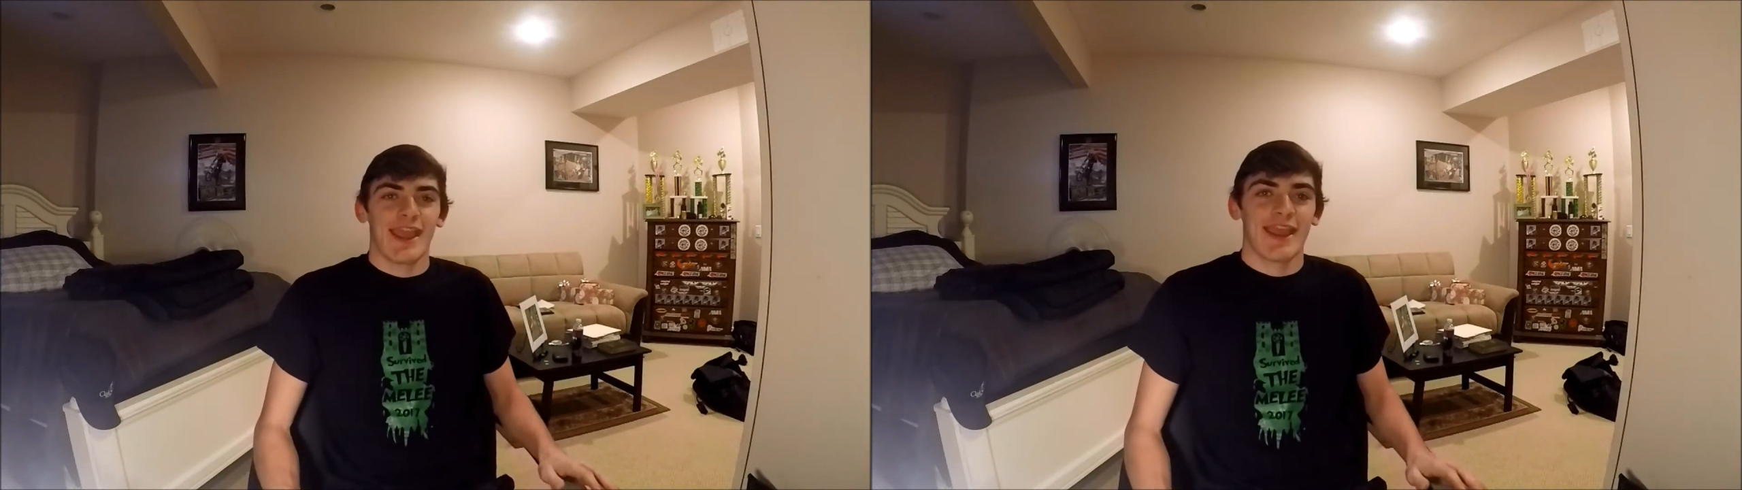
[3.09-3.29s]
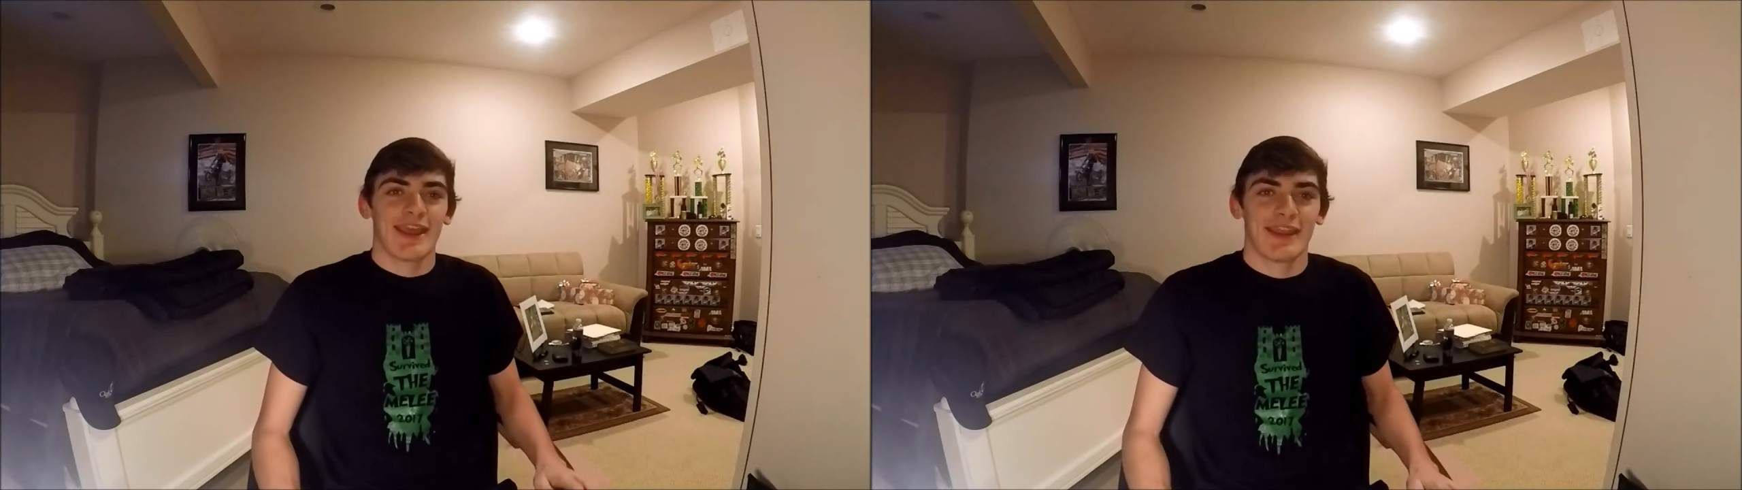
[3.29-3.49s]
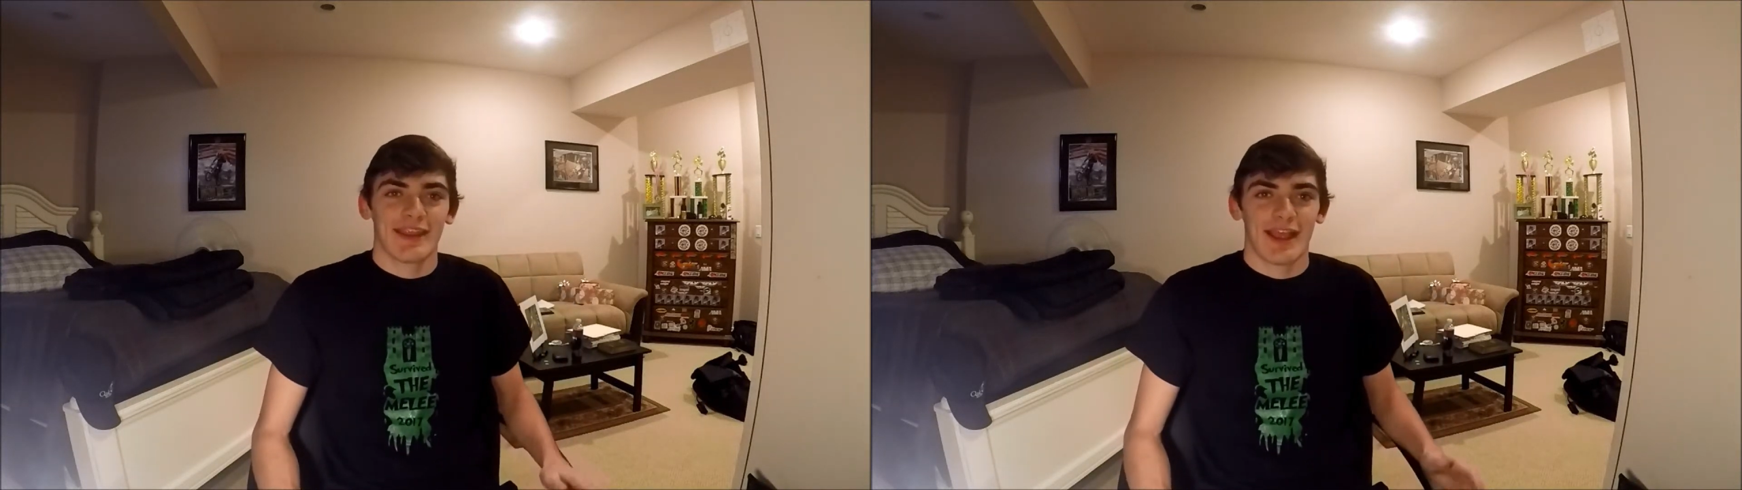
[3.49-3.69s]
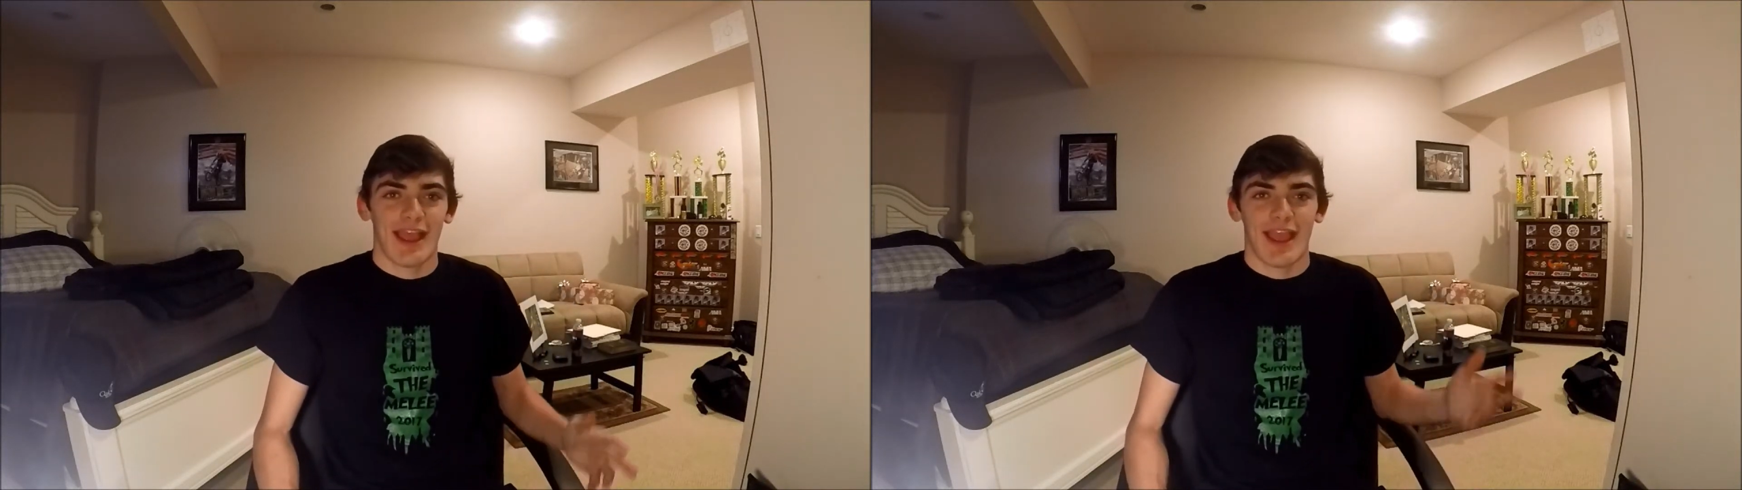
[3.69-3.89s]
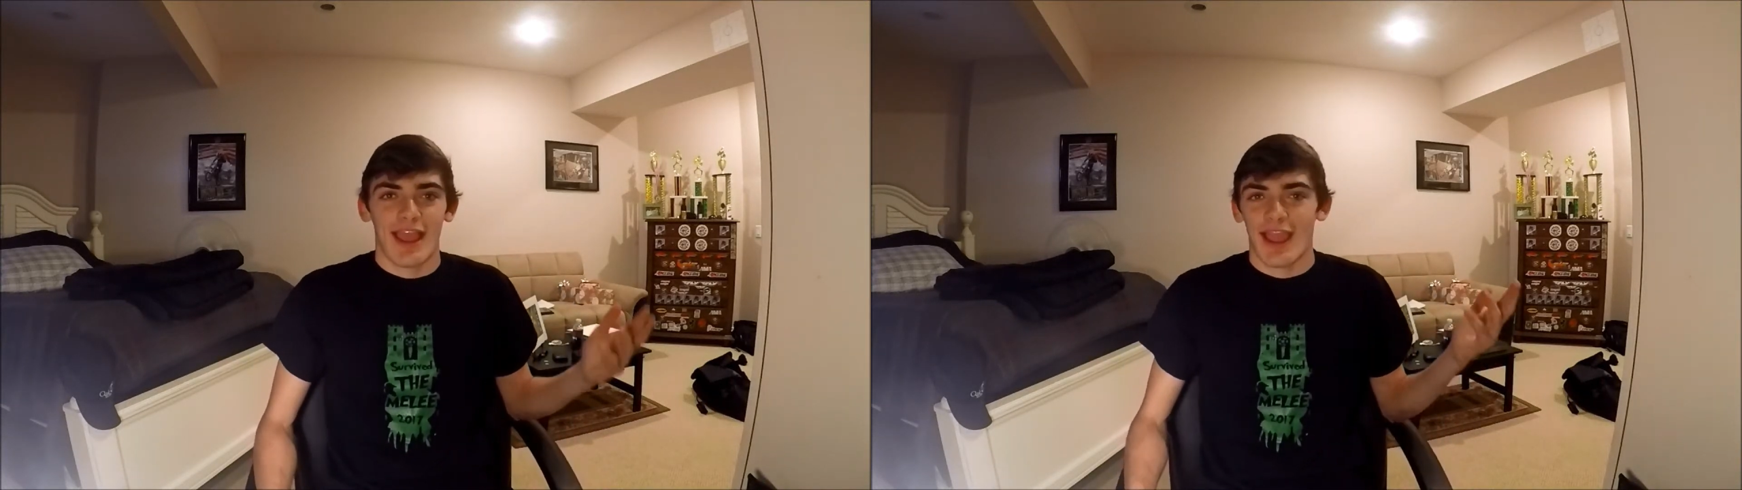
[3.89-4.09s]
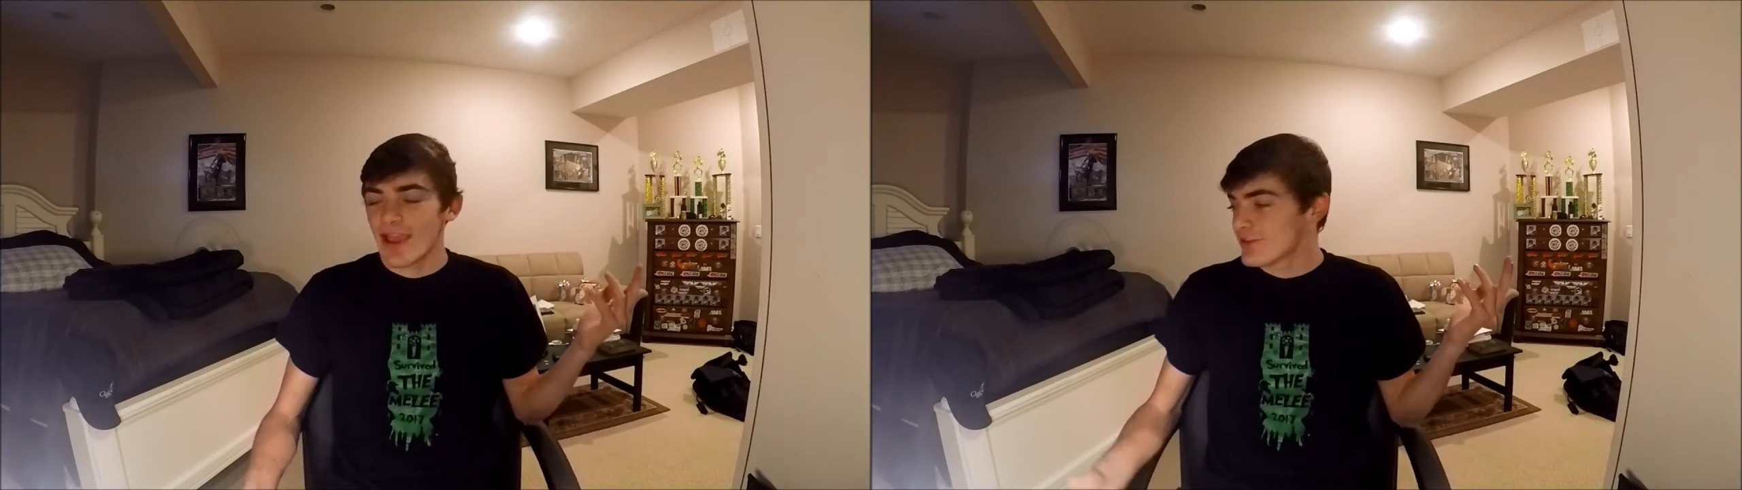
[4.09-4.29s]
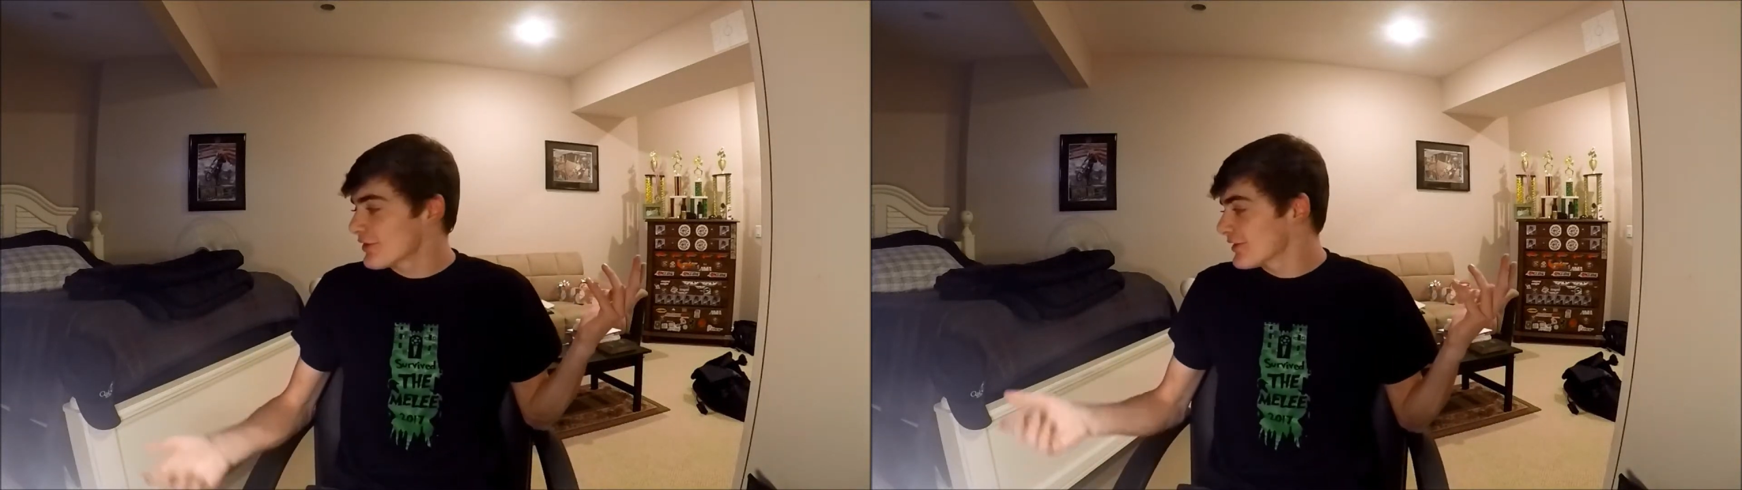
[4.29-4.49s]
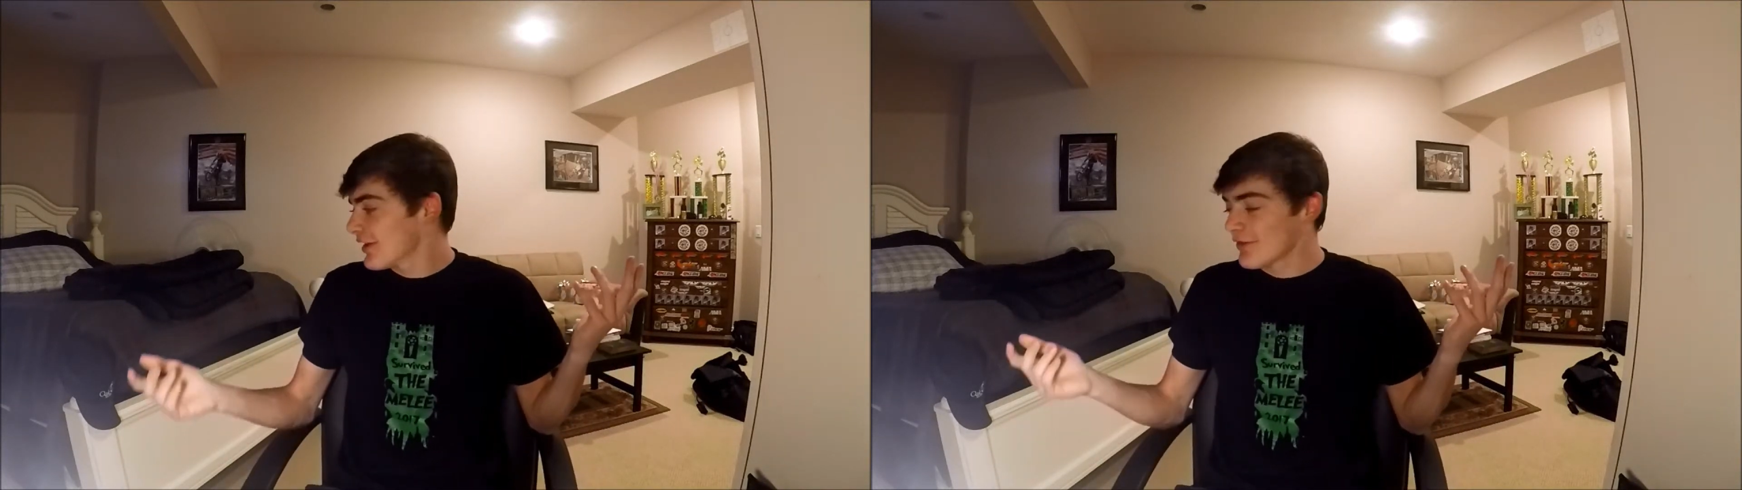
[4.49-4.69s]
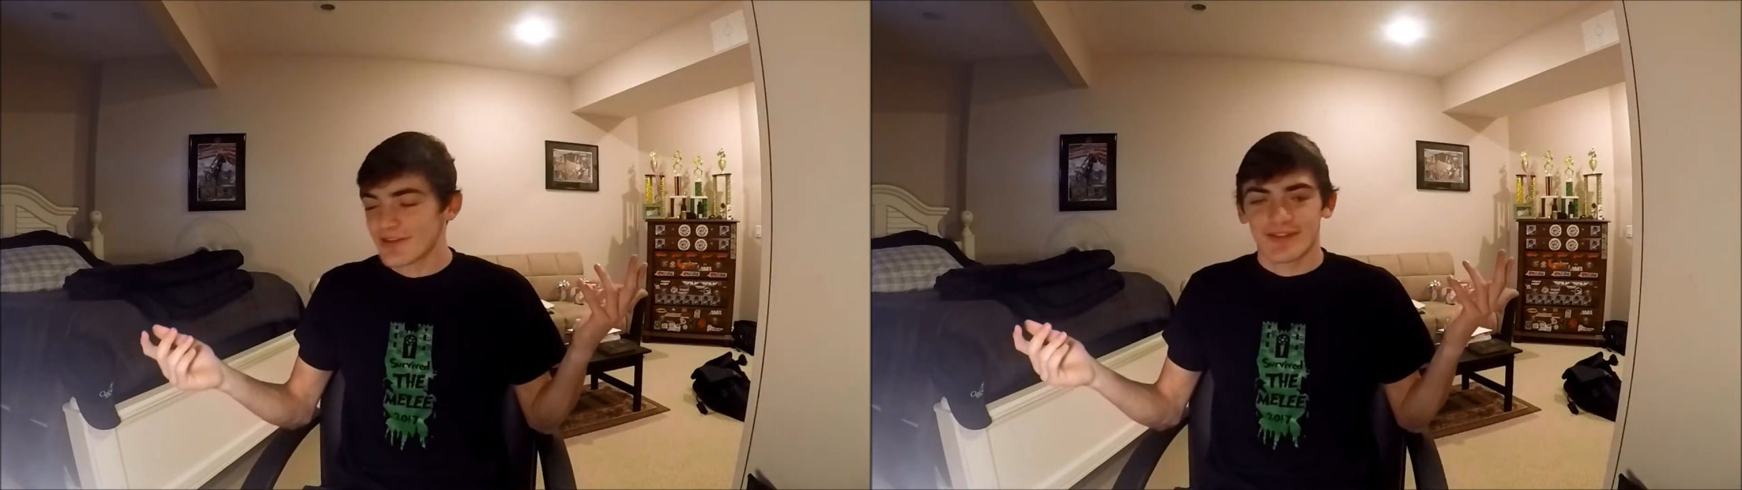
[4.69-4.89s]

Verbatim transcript: And as you can tell,